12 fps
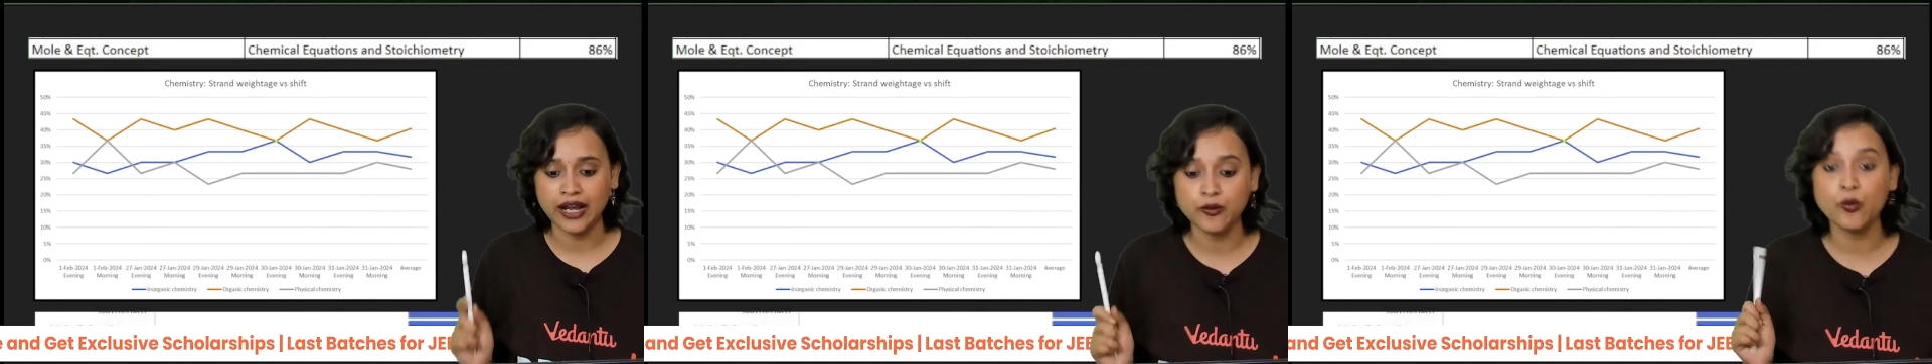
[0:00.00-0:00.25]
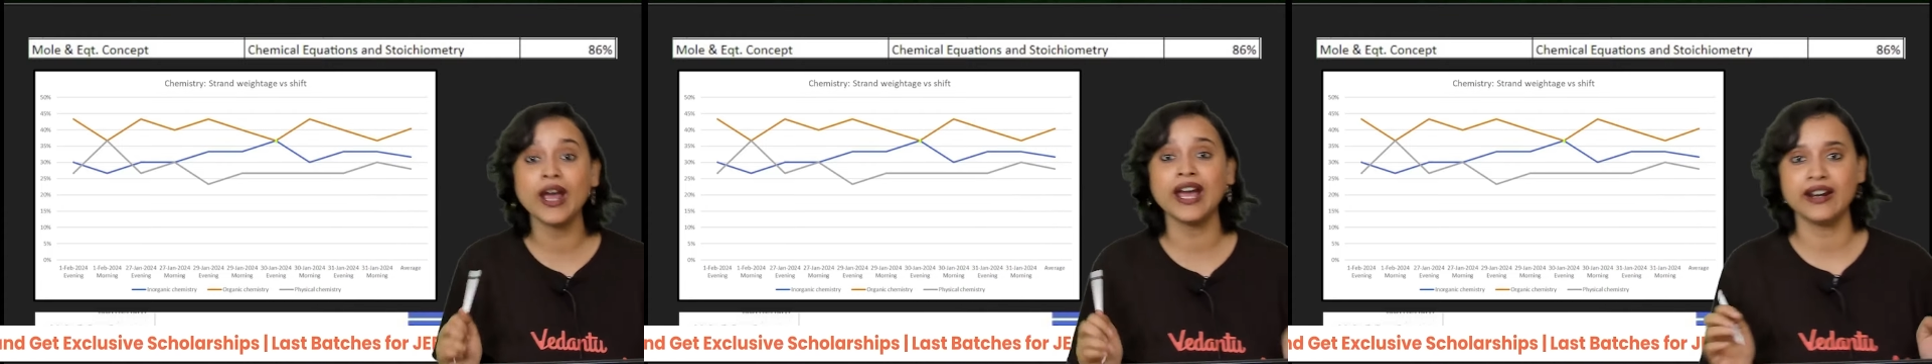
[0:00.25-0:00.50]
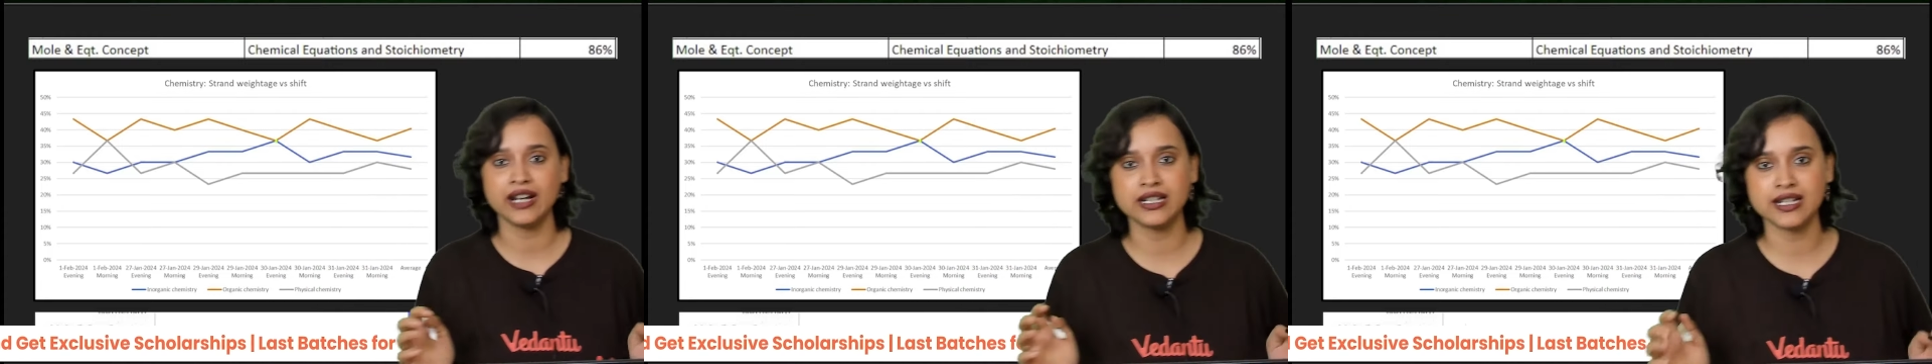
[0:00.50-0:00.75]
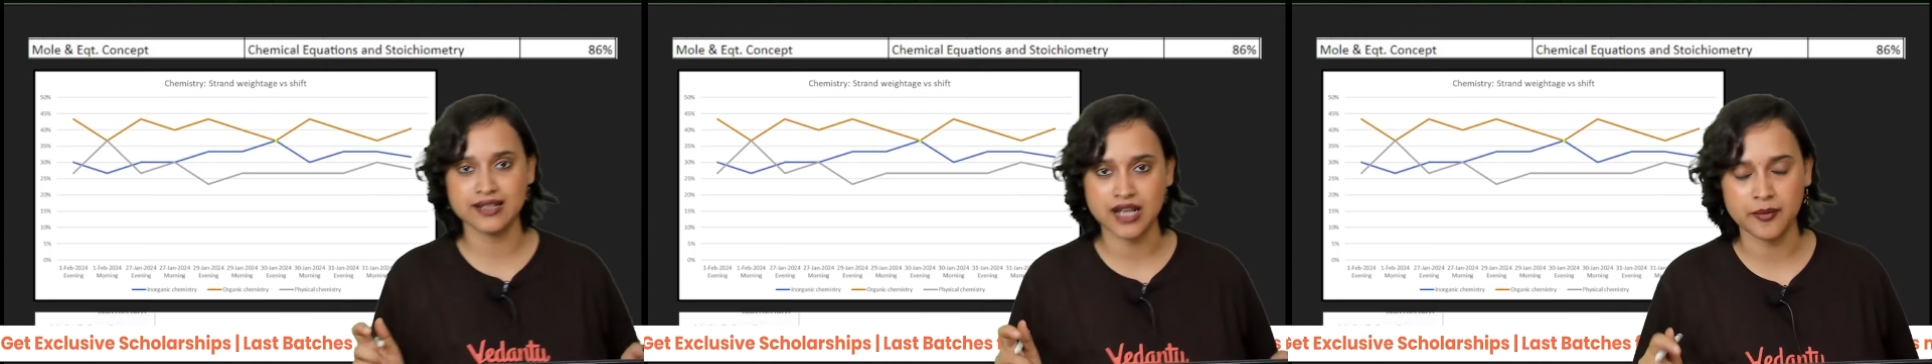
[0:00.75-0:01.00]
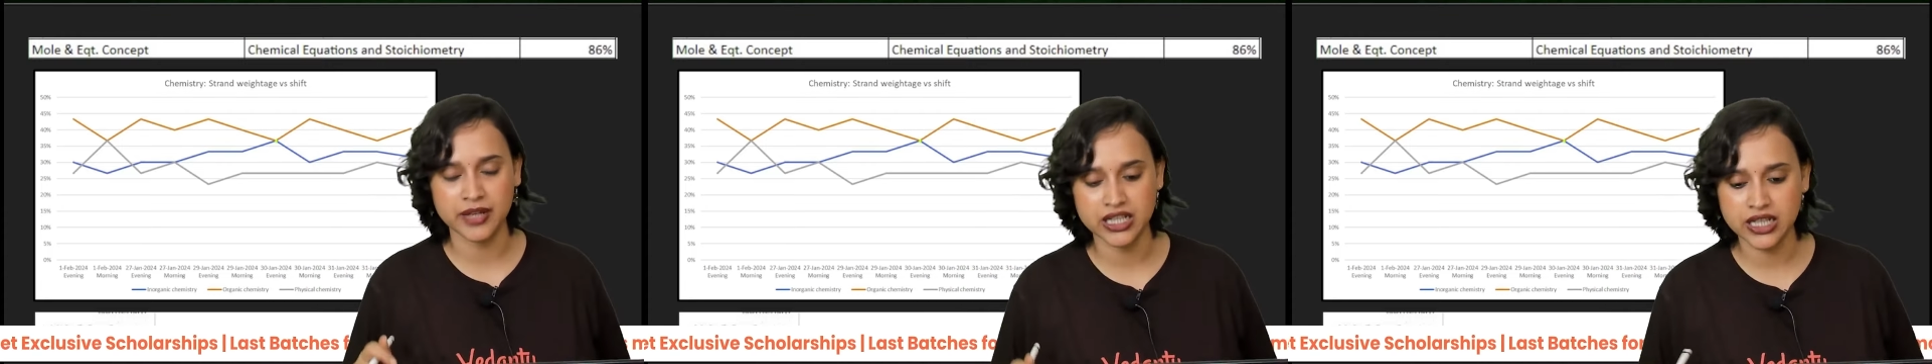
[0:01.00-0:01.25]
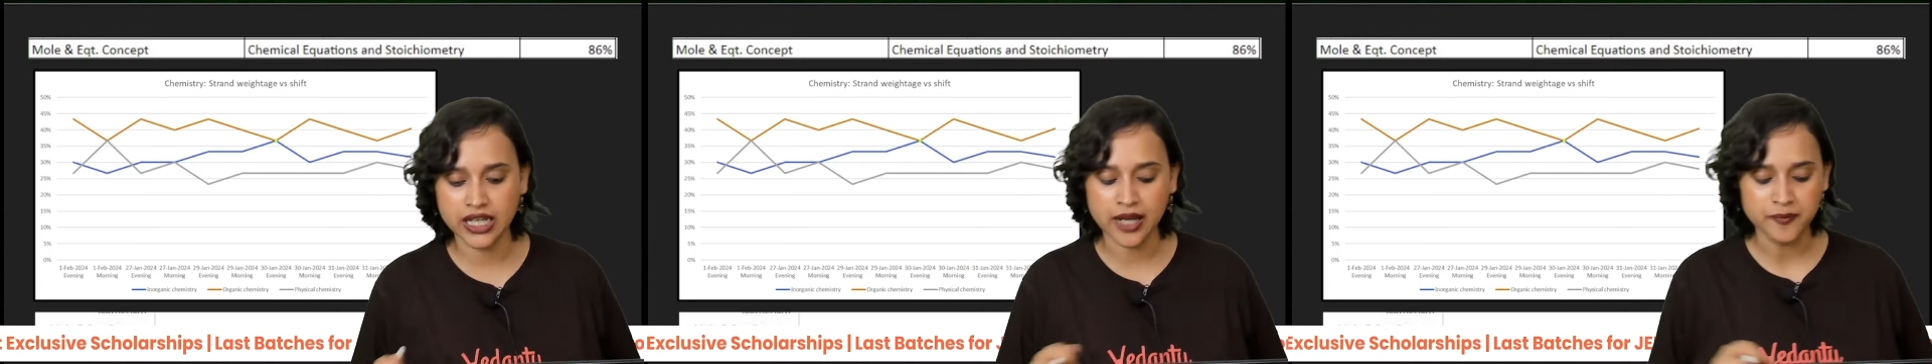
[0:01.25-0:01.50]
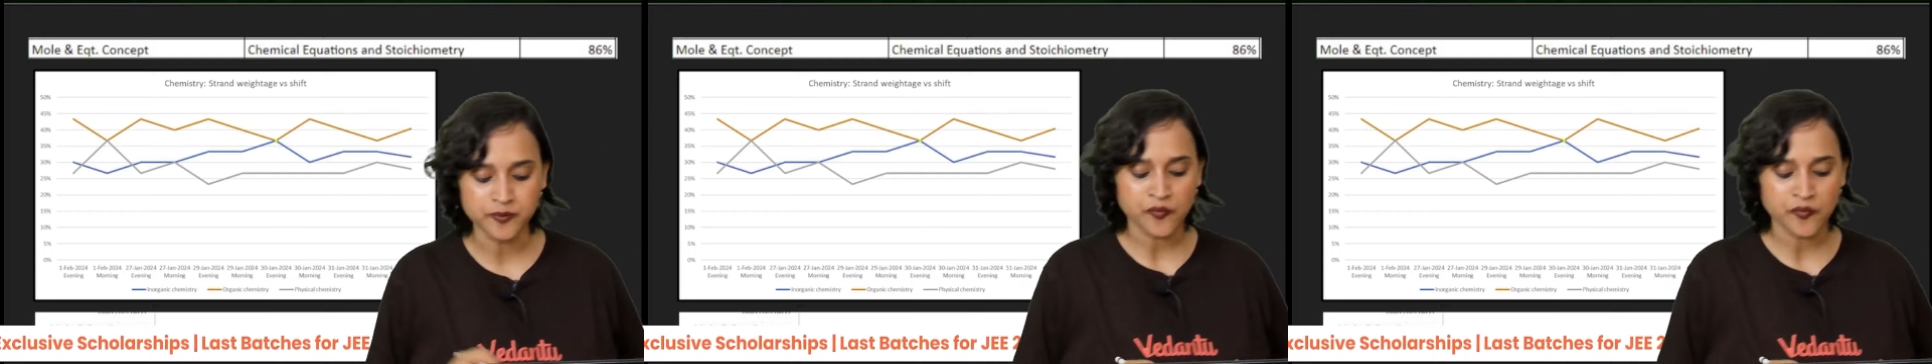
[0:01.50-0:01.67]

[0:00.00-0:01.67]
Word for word: and where it is coming. Okay?